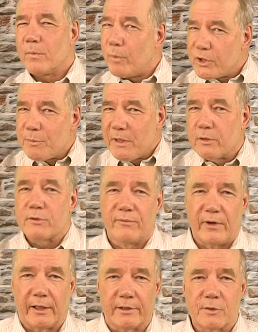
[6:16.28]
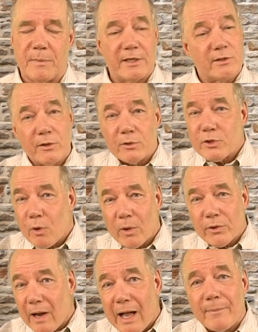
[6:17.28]
puts me in the surveillance space. And there's no
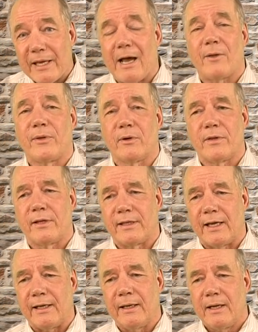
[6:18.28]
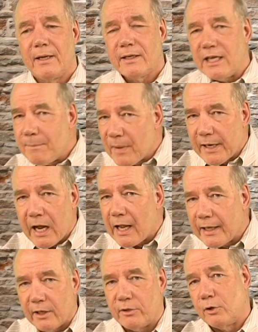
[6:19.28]
other hobby out there that they keep an
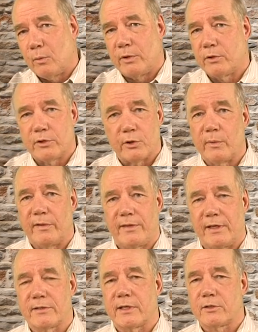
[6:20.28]
eye on you when you're doing things.